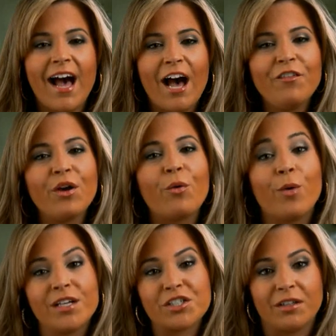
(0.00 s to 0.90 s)
Having a
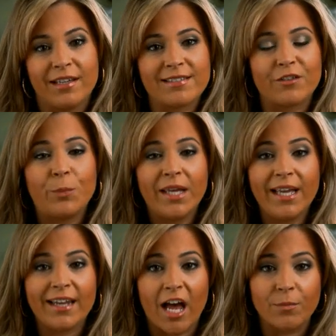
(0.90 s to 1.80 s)
wish list of
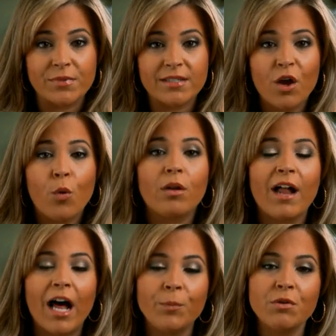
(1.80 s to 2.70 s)
PNMs will
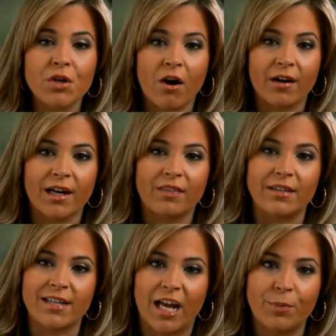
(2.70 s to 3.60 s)
help you target
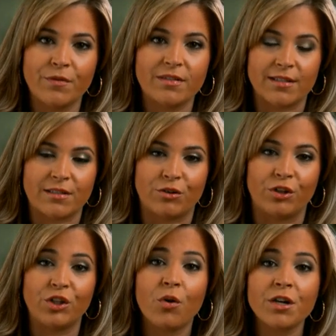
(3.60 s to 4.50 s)
the type of sister
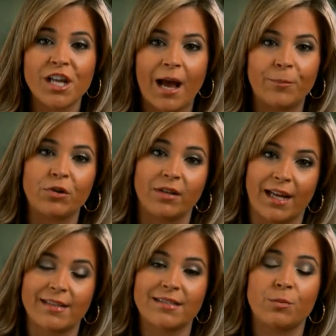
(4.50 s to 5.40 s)
your chapter
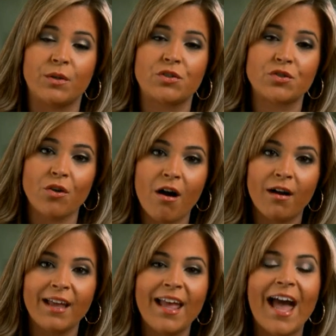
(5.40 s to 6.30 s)
needs to be
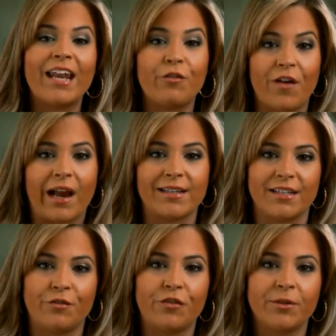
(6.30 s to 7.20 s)
strong and
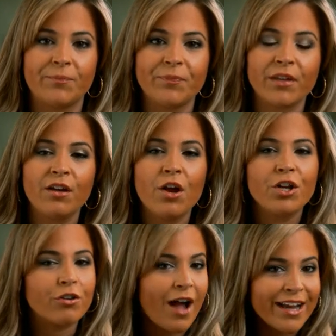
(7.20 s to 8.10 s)
effective.
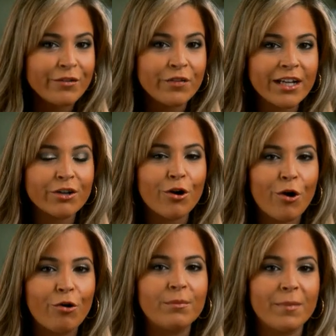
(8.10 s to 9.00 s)
You're kind of like your
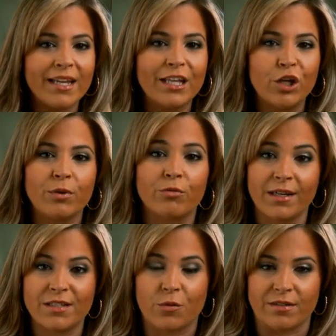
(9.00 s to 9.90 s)
own mini human
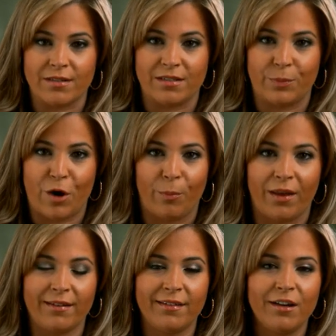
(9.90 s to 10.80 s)
resources
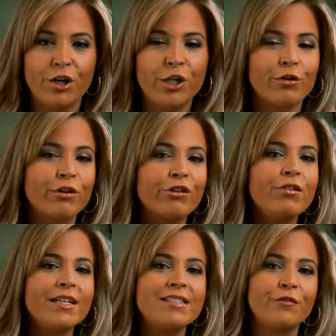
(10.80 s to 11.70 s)
department. You're
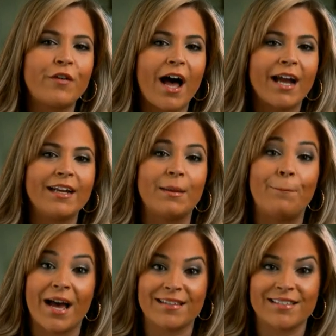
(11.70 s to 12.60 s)
recruiting to find the
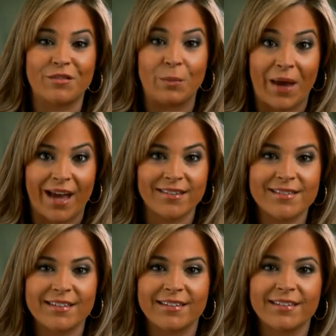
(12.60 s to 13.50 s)
best of the
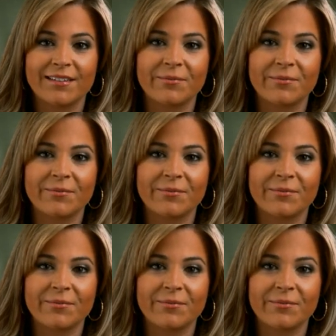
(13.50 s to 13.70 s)
best.